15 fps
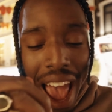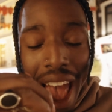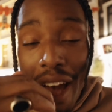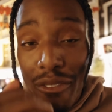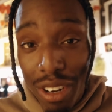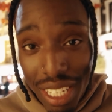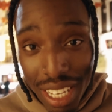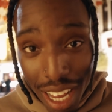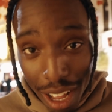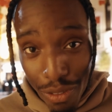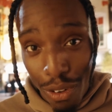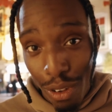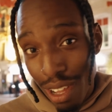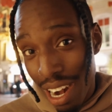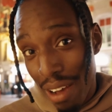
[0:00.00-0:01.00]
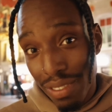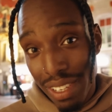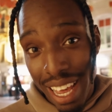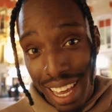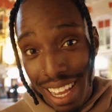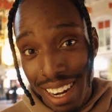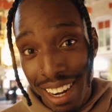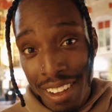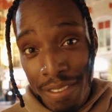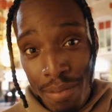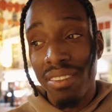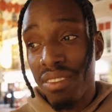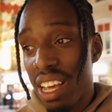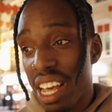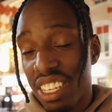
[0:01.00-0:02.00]
every single photo that I've taken
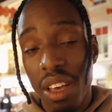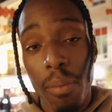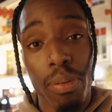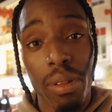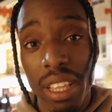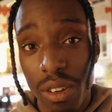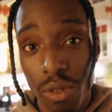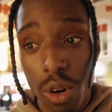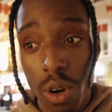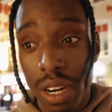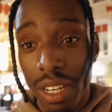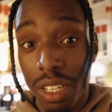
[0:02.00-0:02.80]
is completely ruined.